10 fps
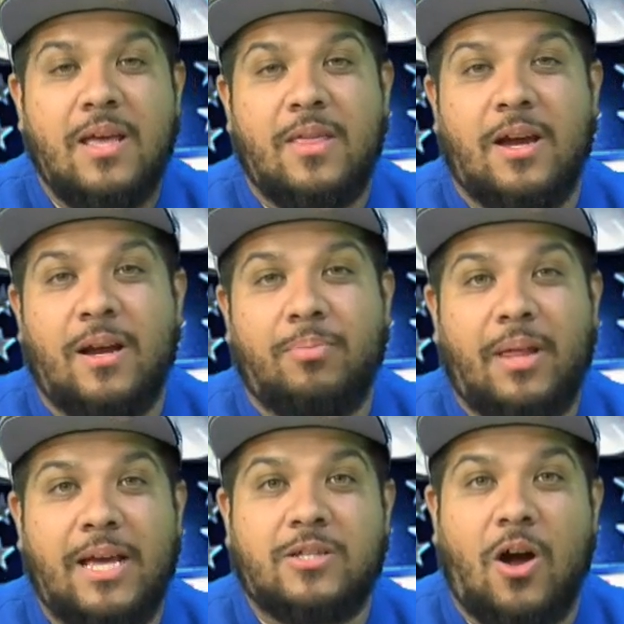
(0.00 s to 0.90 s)
They're going to
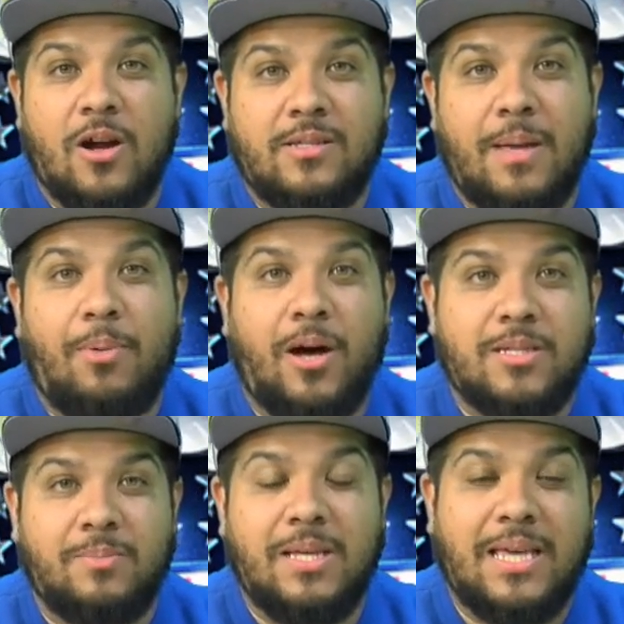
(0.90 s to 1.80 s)
play as hard as they
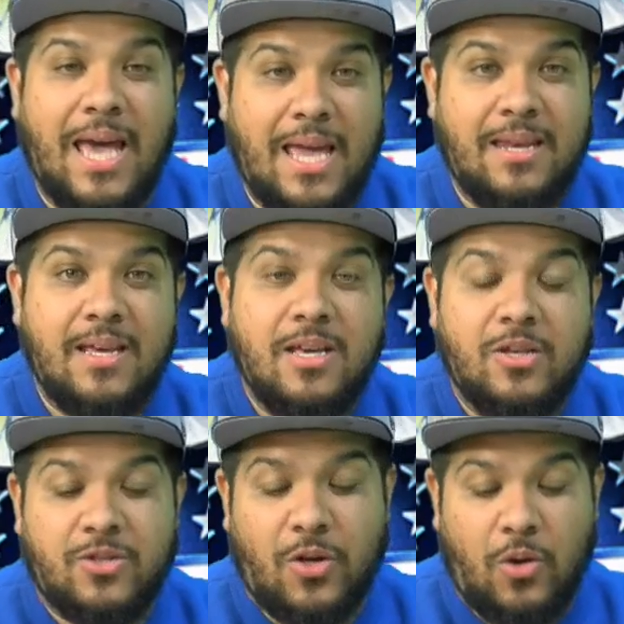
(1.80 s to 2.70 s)
possibly can,
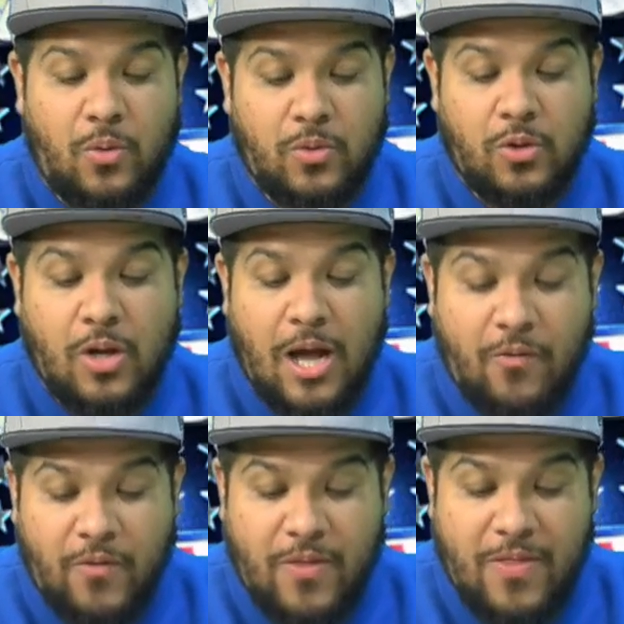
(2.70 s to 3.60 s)
so look
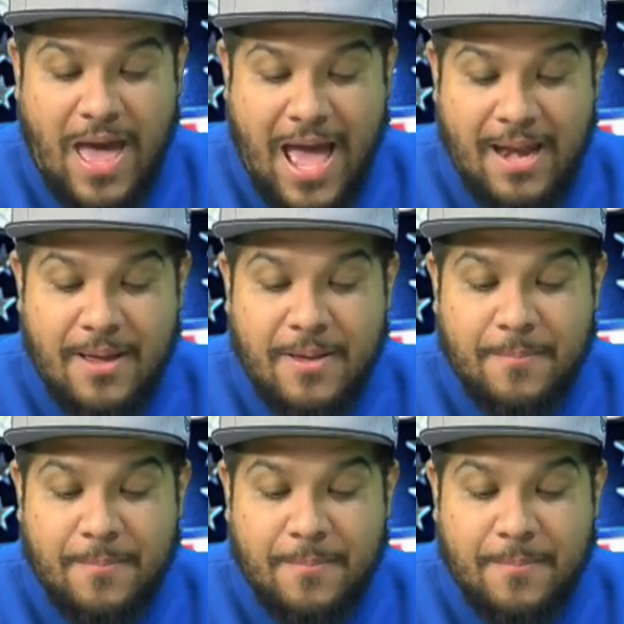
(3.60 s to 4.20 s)
out for that.